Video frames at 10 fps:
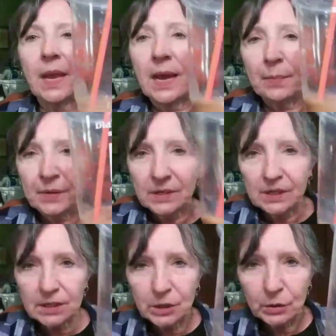Happy
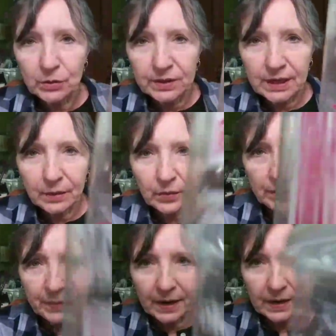Tea Tuesday
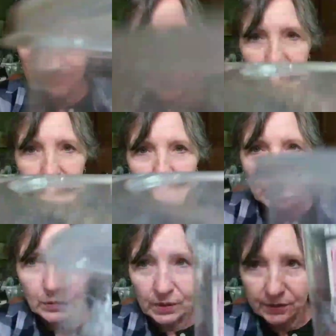with my Dunkin'
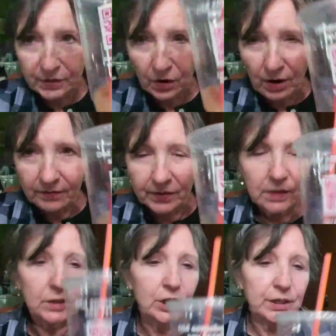Donuts
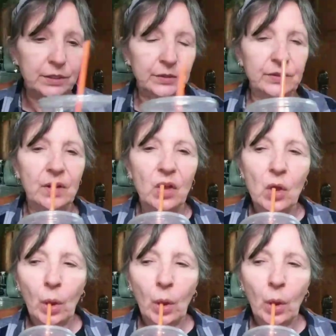coffee. Cheers.